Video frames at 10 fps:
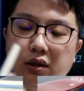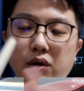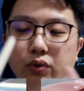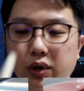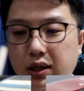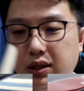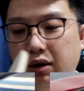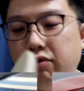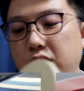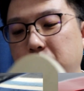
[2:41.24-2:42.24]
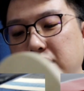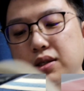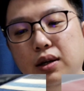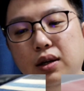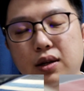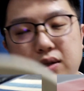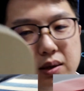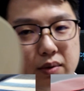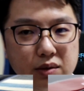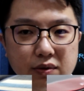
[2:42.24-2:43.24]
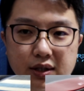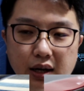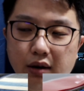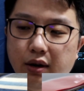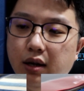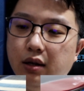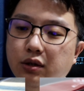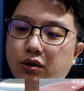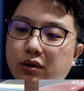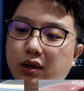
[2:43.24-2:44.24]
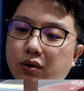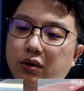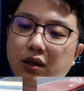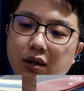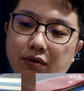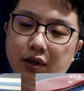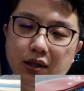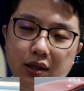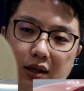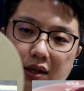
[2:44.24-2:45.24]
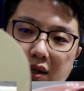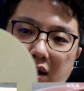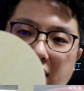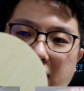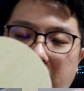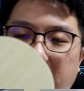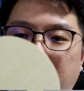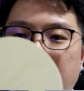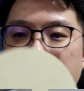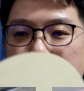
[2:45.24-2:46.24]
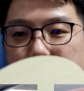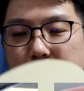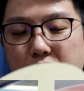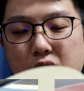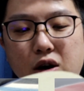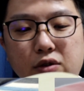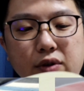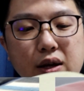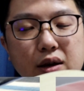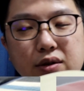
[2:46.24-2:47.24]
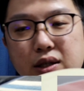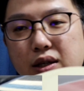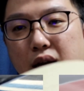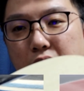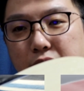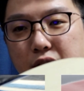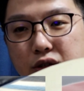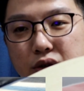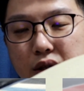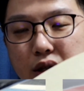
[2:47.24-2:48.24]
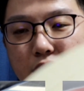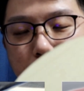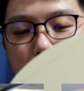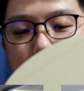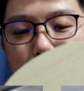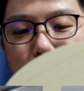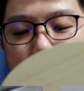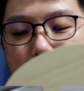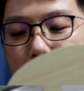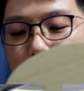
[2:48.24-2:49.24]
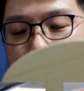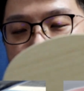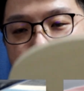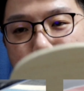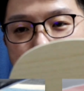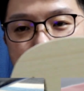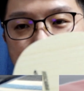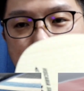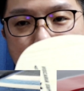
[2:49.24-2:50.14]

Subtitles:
The wood itself is basically the same as Viscaria, so the only difference here is the layer of ALC carbon. So in this blade we have the Super